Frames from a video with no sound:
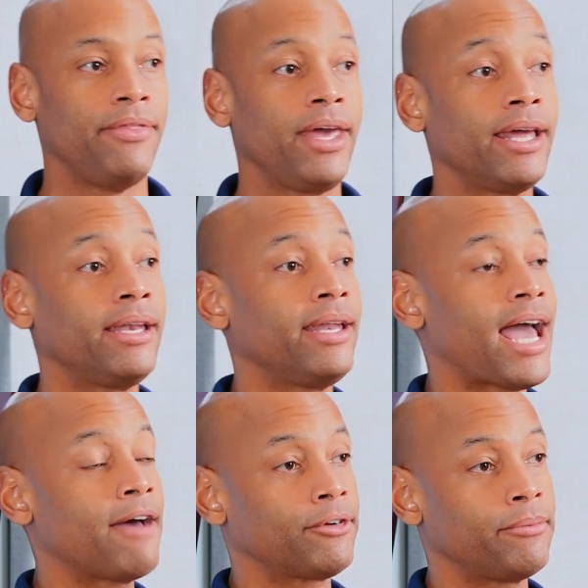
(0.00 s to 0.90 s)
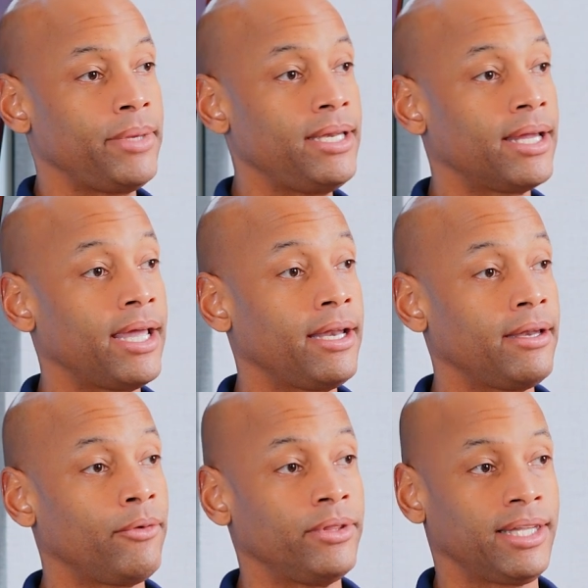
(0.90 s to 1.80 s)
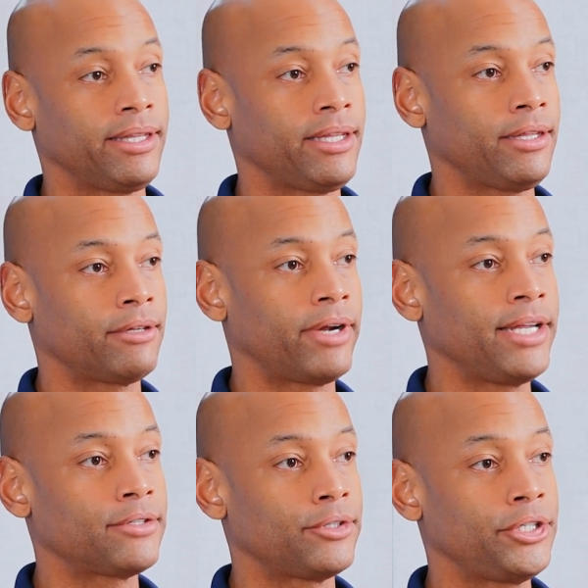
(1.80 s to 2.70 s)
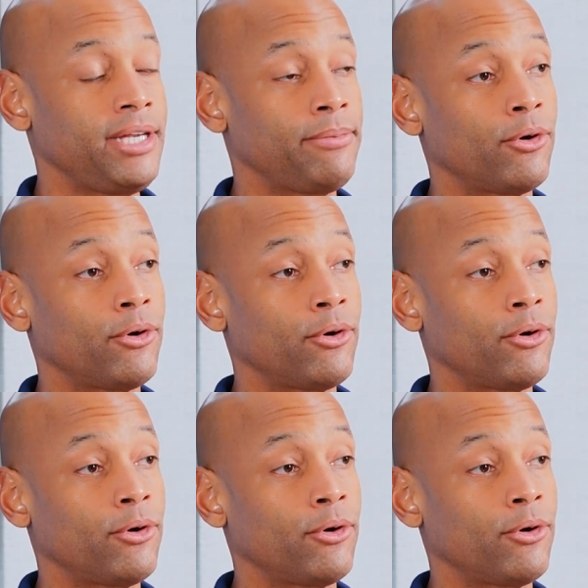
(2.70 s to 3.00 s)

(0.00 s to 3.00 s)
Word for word: and then after midnight when the rates are cheap,